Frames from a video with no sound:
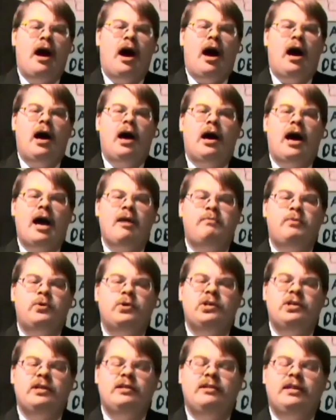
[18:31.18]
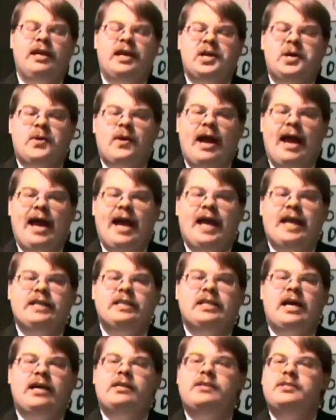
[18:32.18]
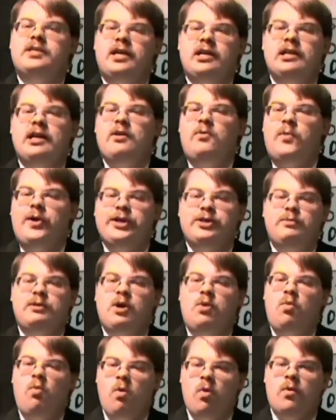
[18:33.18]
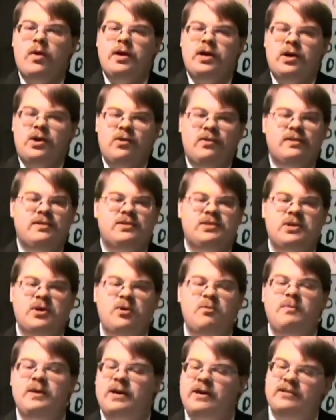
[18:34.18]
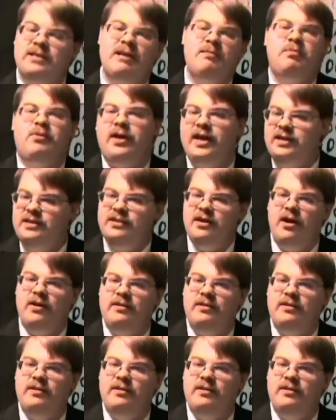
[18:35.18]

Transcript: I put it in there, and I decided I wanted to be a warrior, and so because I played